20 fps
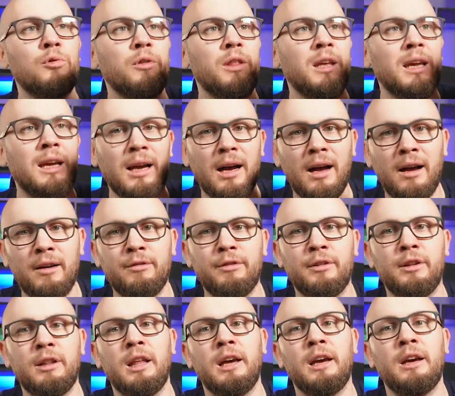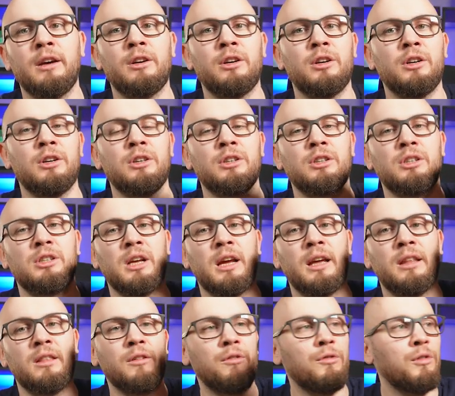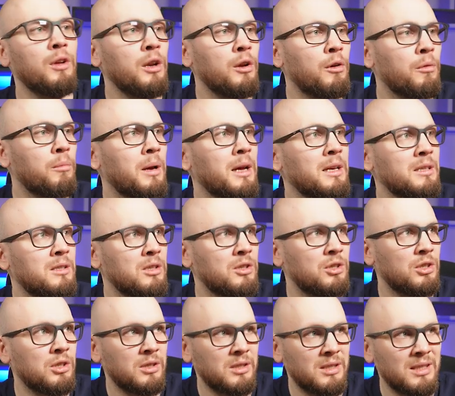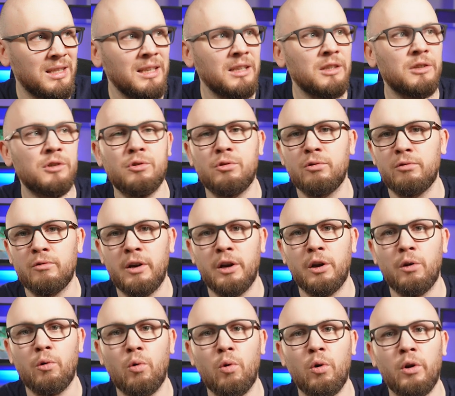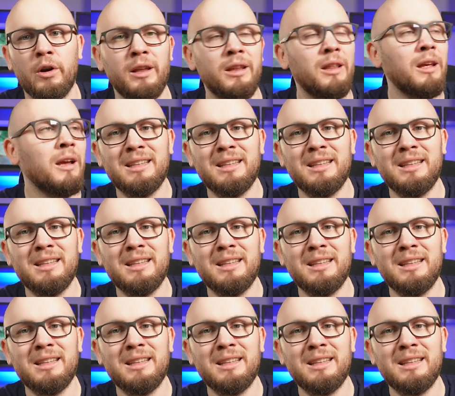the cover letters and the video messages these two recorded,